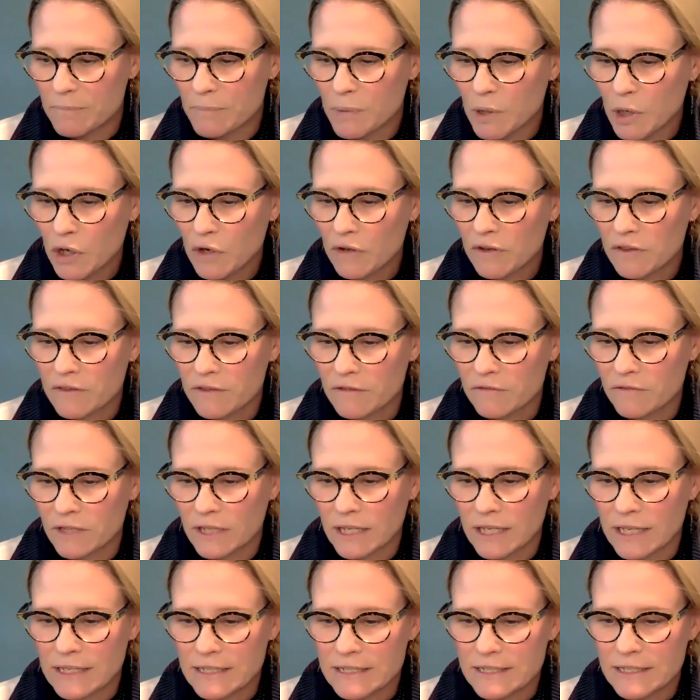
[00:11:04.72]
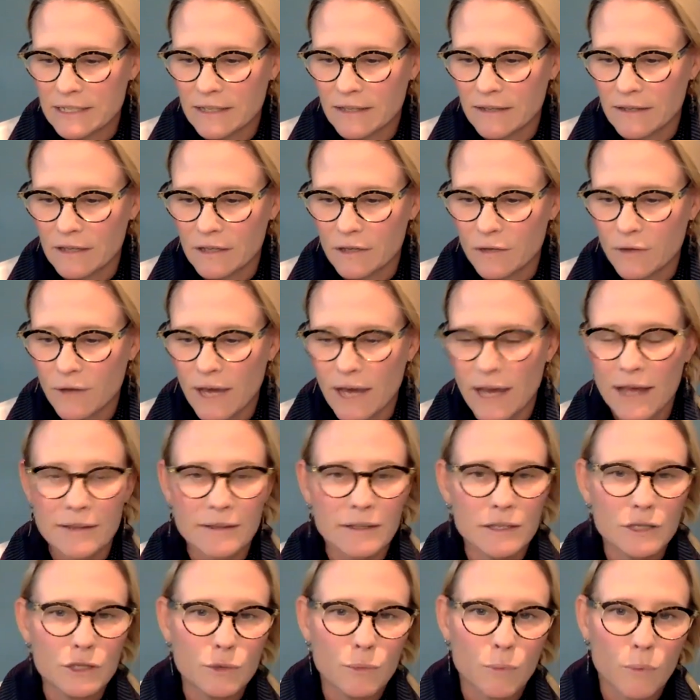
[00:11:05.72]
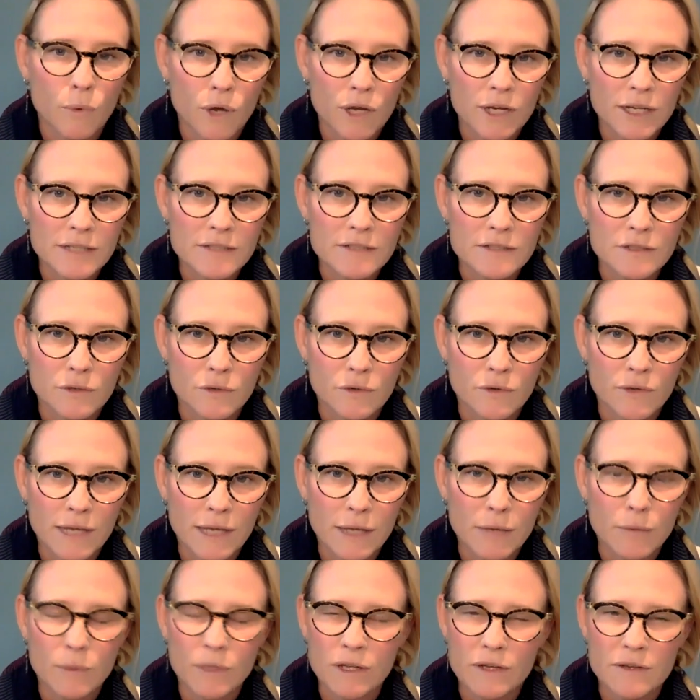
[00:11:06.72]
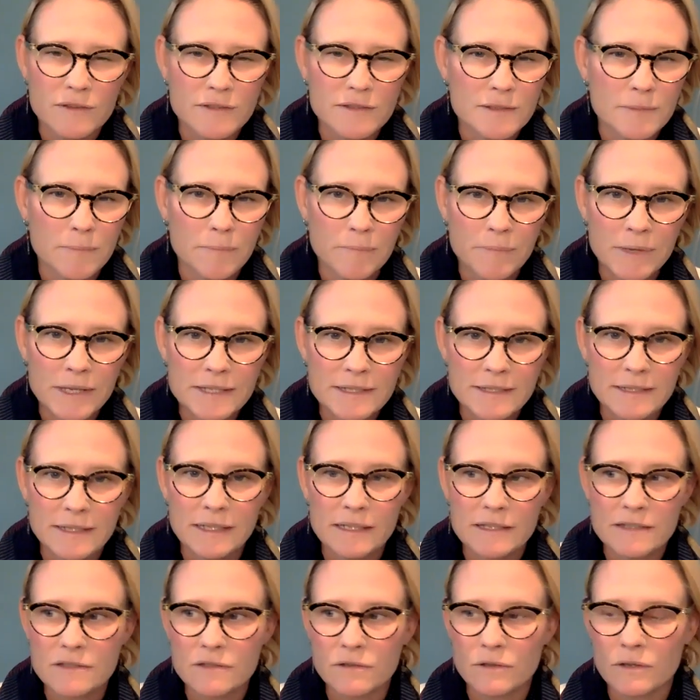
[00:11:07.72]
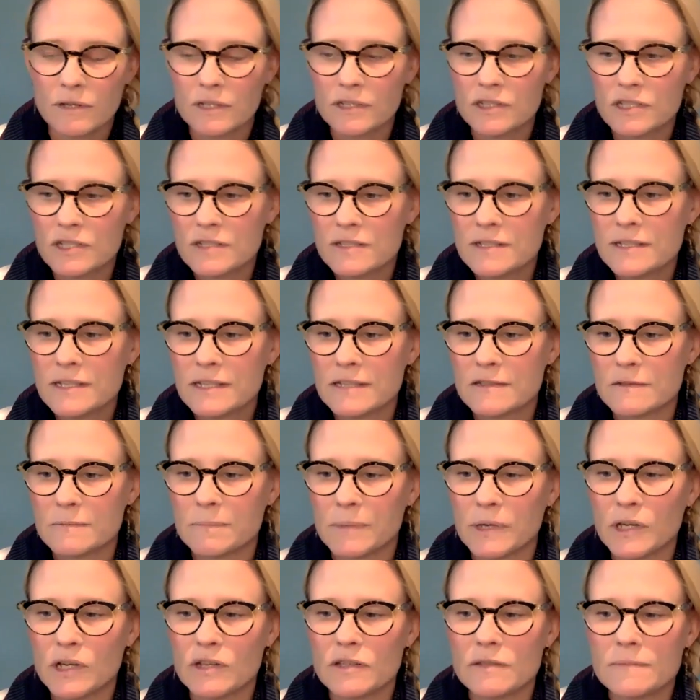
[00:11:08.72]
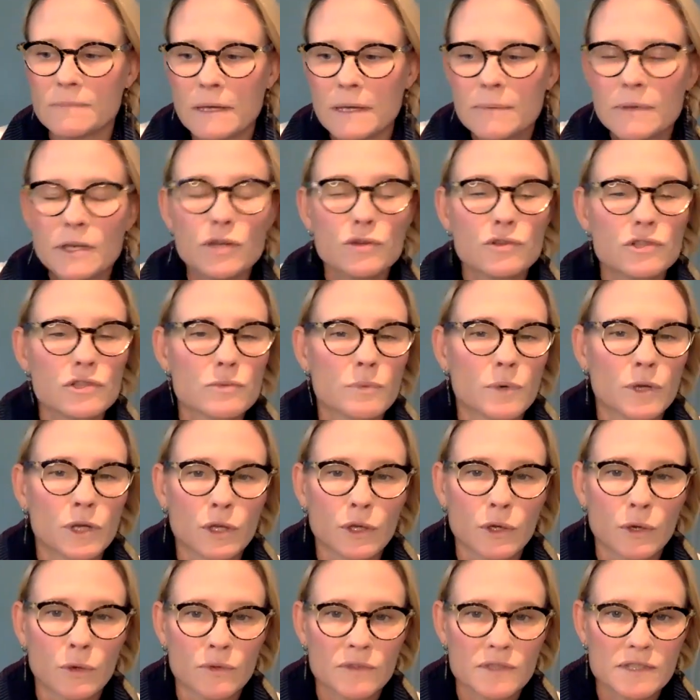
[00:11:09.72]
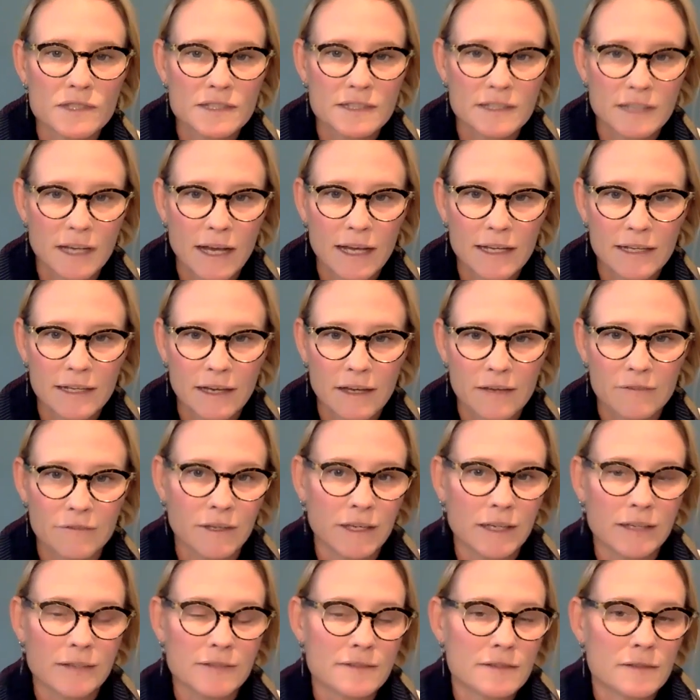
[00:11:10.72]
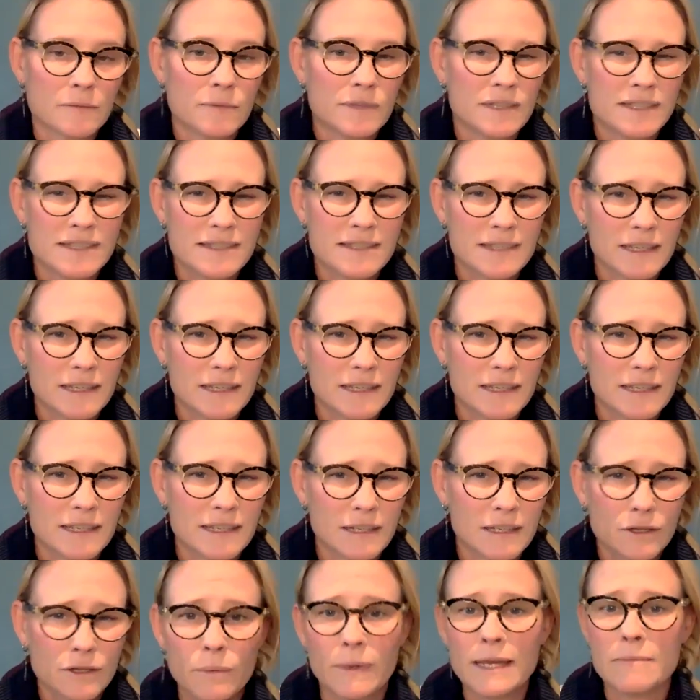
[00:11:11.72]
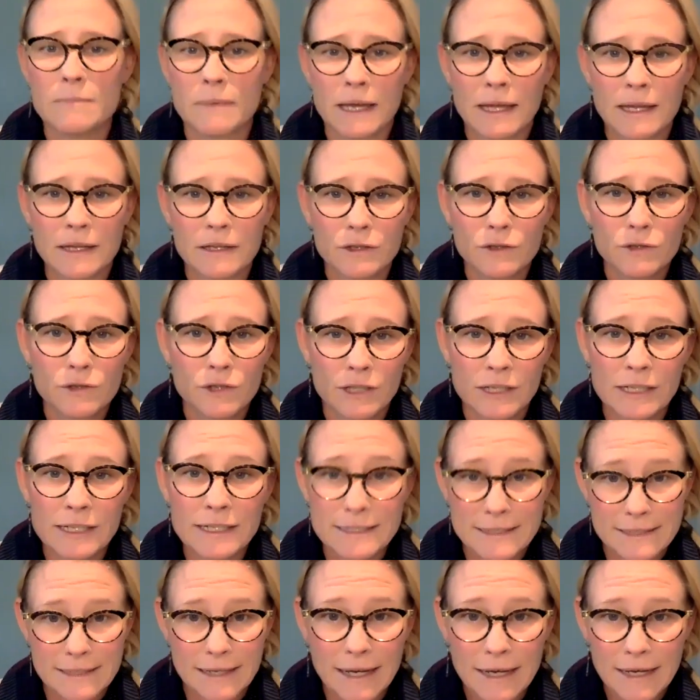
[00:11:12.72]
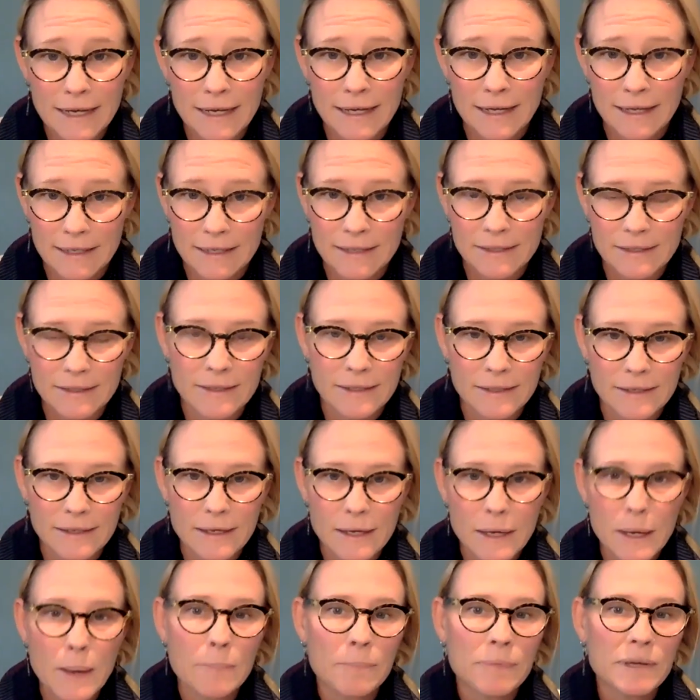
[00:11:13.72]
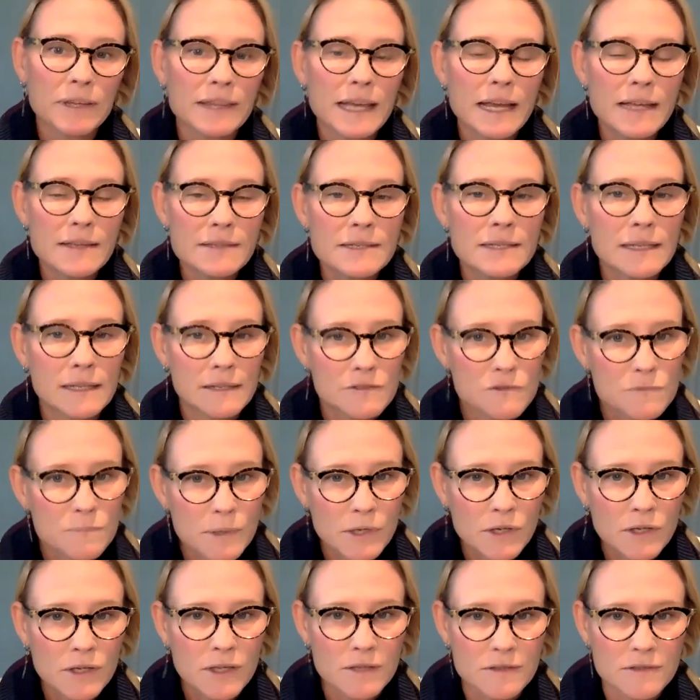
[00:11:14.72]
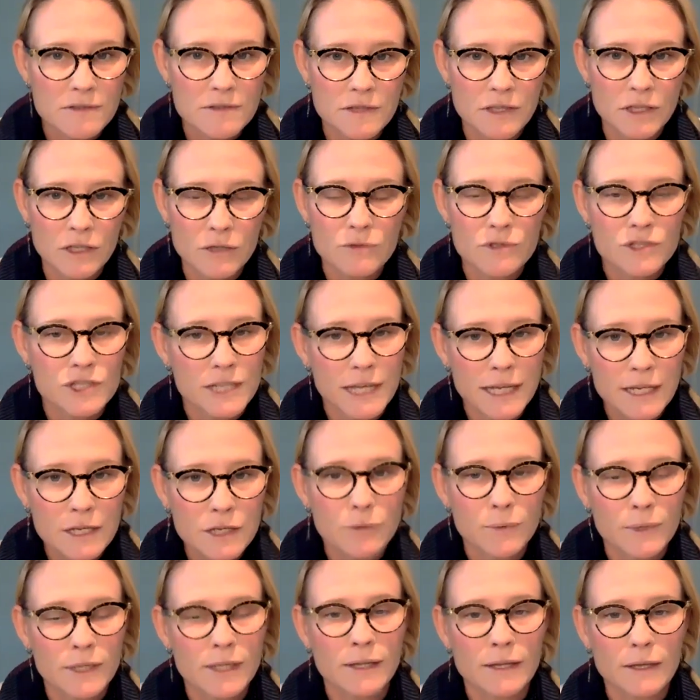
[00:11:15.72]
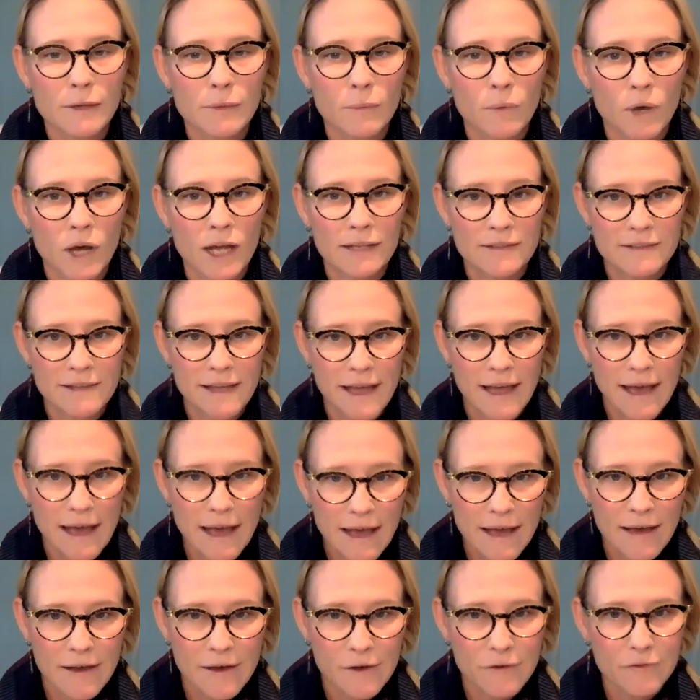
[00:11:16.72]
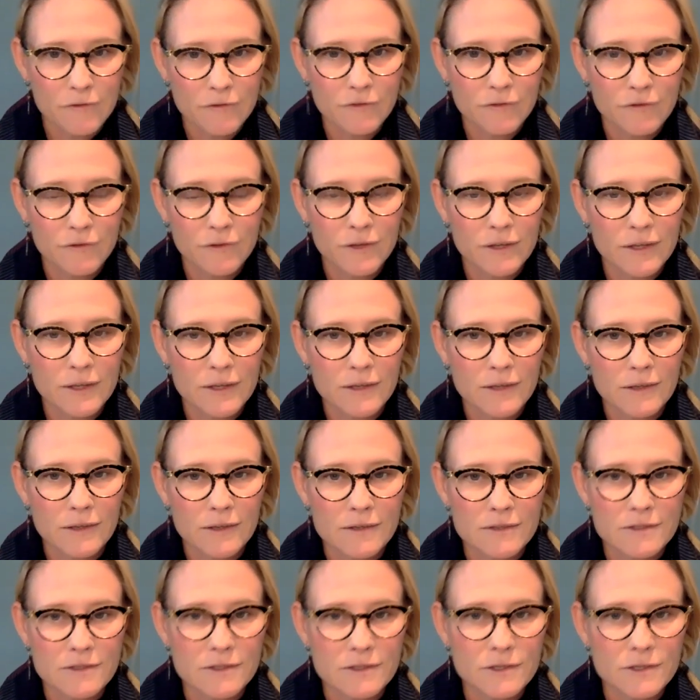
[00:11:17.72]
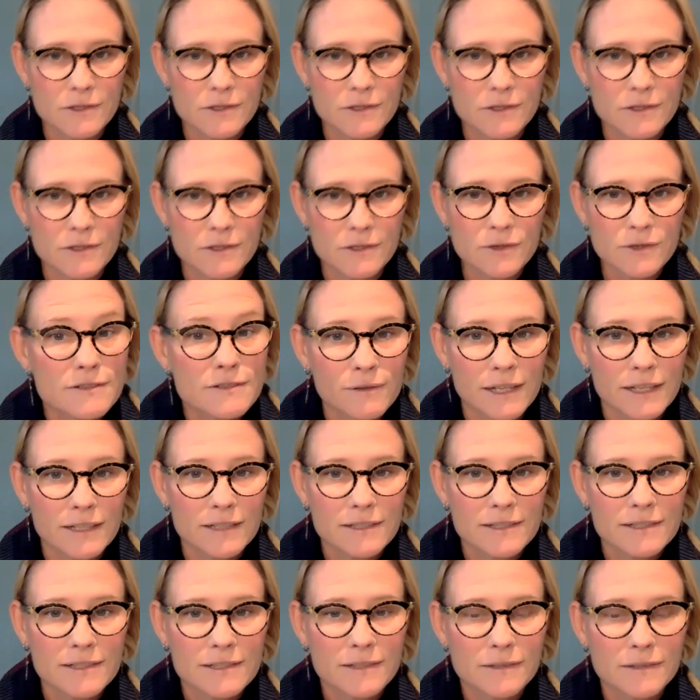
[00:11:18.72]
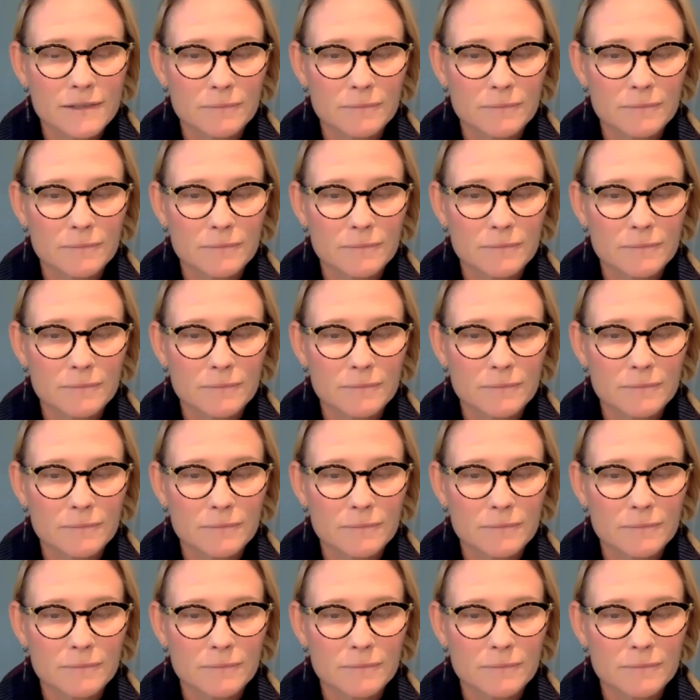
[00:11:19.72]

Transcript: birth of an idea that you had that you wanted to create, whether it's a business or just an experience. Maybe you just want to go skydiving and someone said, no way, man, you're going to die. But that's an experience that you genuinely want to have. So you didn't do it.